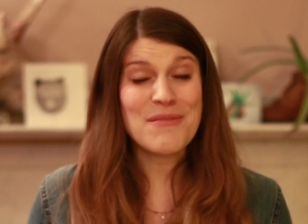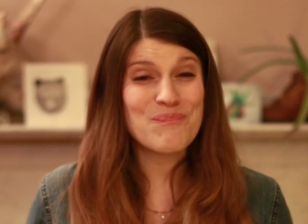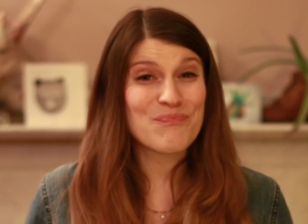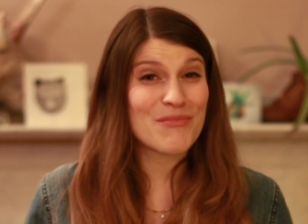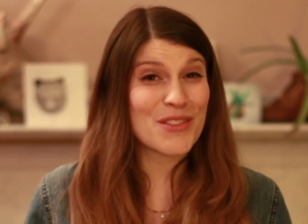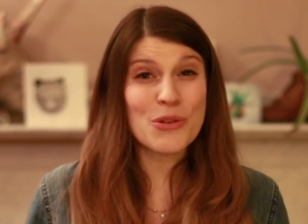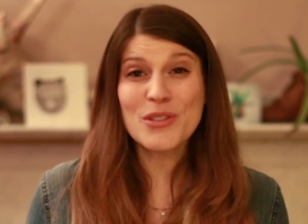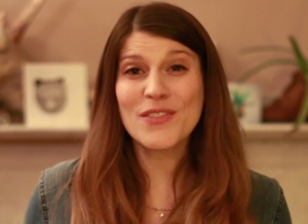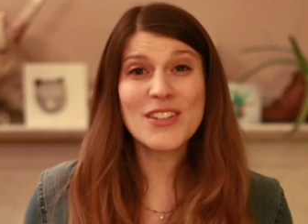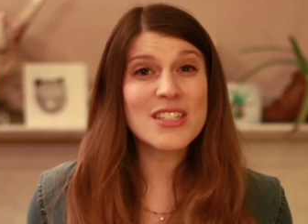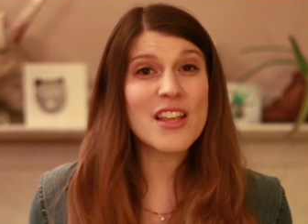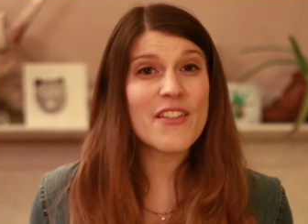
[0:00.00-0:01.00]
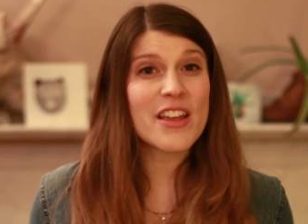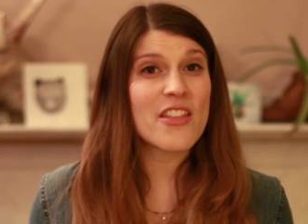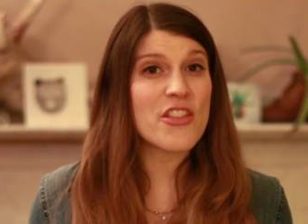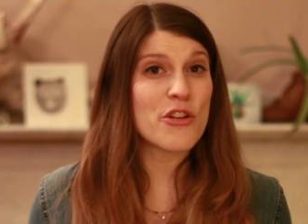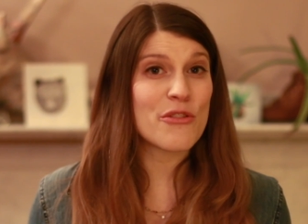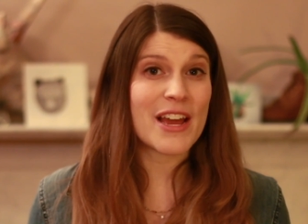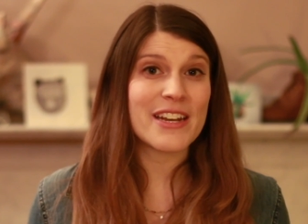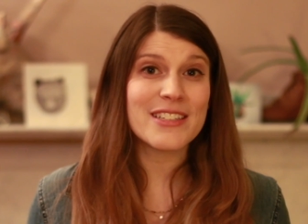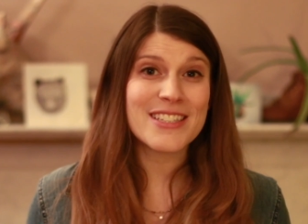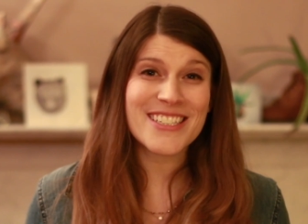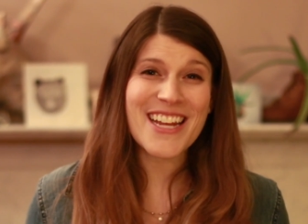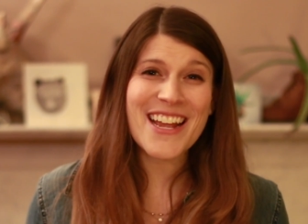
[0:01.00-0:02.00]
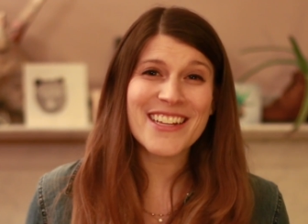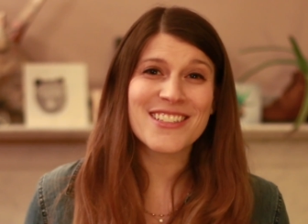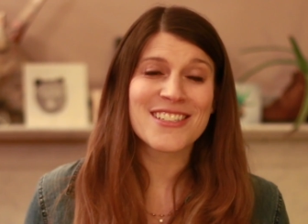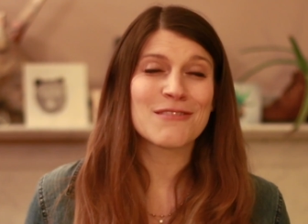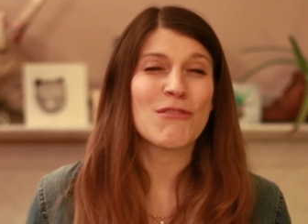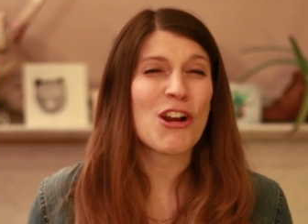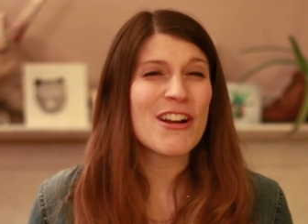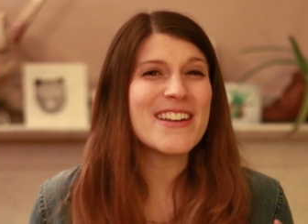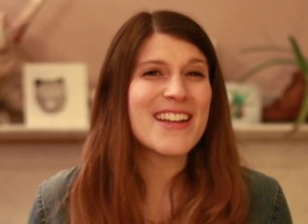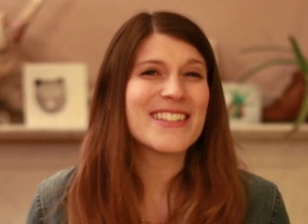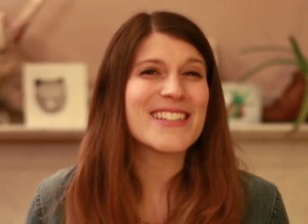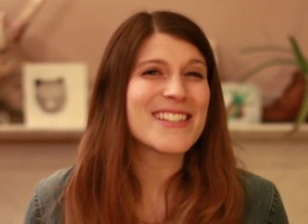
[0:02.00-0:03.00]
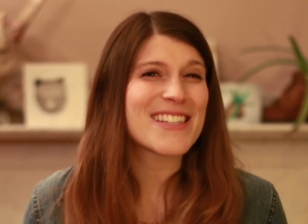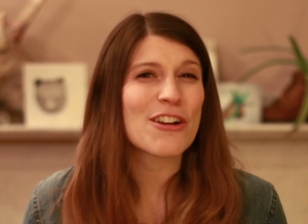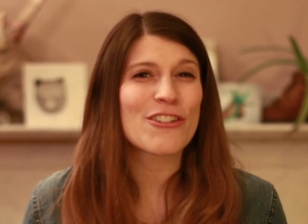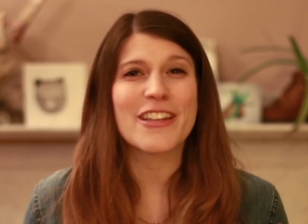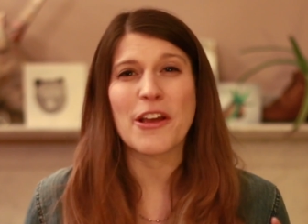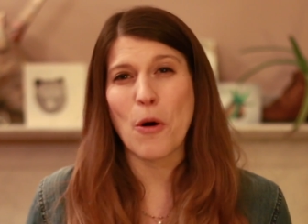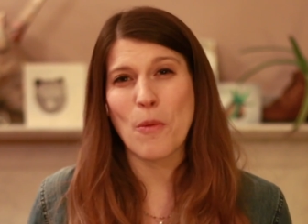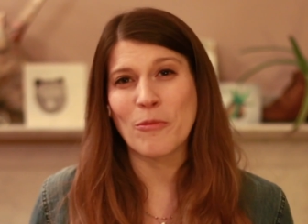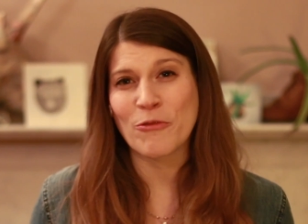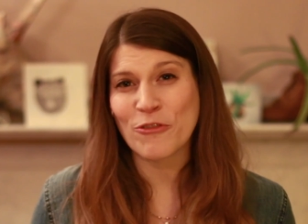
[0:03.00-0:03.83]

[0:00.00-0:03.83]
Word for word: And those of us living in the United States aren't necessarily home